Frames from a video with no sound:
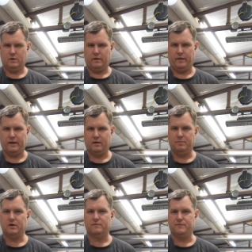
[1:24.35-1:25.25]
That can
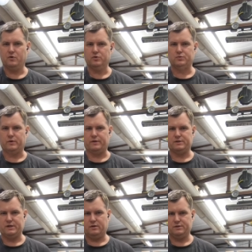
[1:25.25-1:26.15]
be confused with
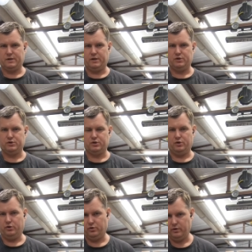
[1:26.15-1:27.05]
single stage
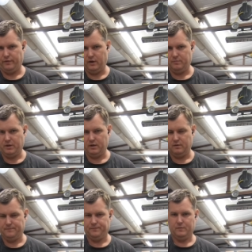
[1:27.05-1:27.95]
urethane
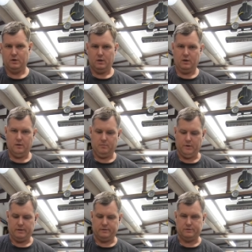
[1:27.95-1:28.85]
paint.
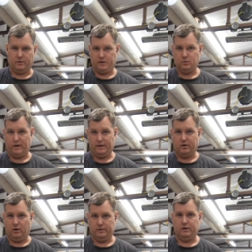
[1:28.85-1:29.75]
So that's why I
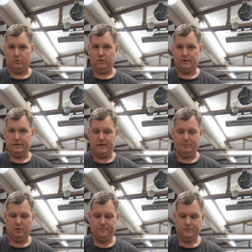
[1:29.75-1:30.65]
call it acrylic
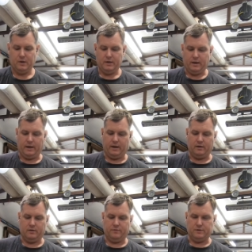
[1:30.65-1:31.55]
enamel.
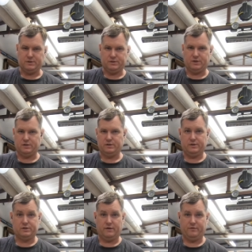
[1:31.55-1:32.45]
And this is essentially the
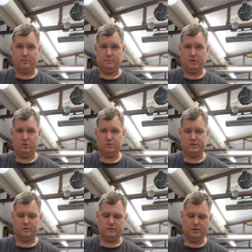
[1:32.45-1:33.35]
stuff I'm going to be
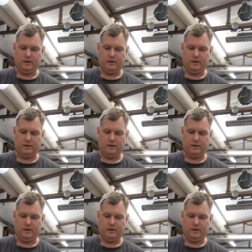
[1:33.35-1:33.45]
using.